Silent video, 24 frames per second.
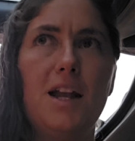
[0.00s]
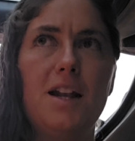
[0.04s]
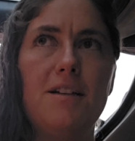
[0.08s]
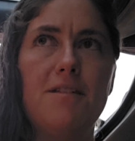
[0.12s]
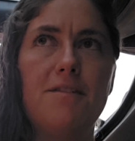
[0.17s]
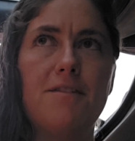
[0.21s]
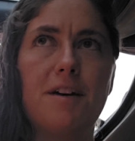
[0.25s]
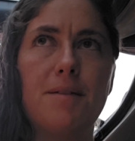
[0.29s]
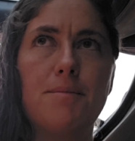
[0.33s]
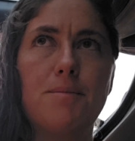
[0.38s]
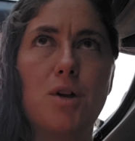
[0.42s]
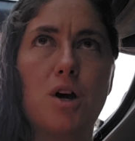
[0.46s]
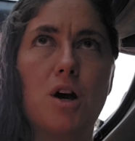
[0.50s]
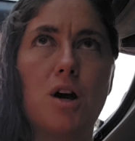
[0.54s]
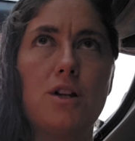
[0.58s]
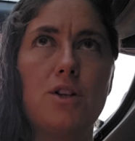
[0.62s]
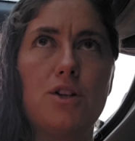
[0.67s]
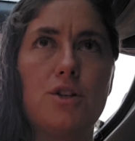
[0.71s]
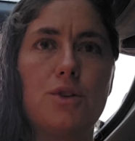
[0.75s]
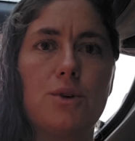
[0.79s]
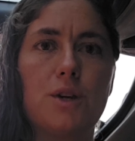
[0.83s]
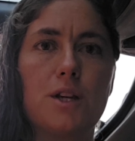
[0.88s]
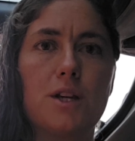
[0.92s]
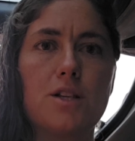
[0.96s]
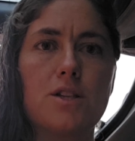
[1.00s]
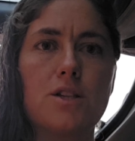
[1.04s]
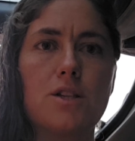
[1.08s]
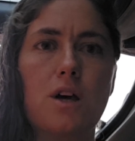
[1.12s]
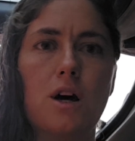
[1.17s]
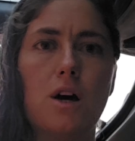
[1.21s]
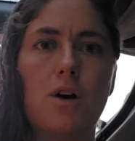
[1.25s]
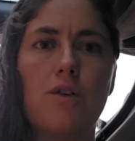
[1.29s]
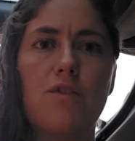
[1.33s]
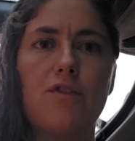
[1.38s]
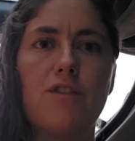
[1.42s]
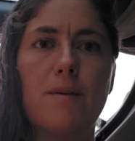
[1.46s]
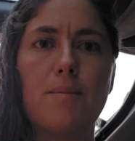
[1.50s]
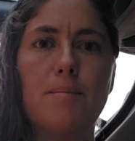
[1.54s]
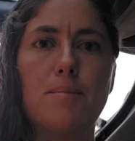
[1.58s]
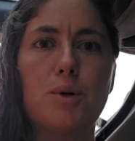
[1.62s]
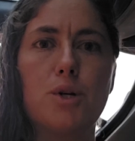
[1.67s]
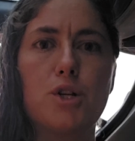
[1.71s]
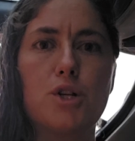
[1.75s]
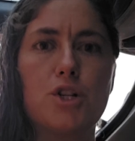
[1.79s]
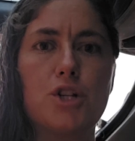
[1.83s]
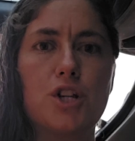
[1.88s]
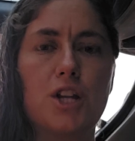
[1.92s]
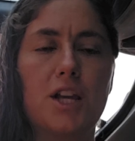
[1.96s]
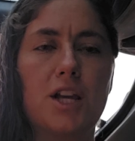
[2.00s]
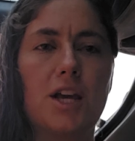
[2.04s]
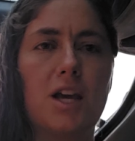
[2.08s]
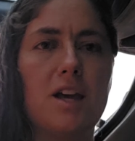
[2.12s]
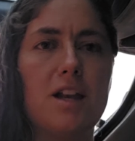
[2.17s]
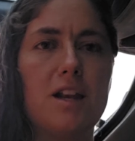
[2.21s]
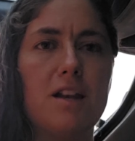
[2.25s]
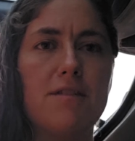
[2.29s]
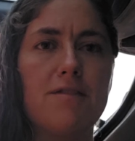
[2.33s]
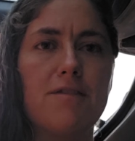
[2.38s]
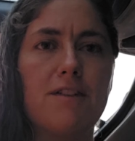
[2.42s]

And if I'm not doing so, if I'm pushing it,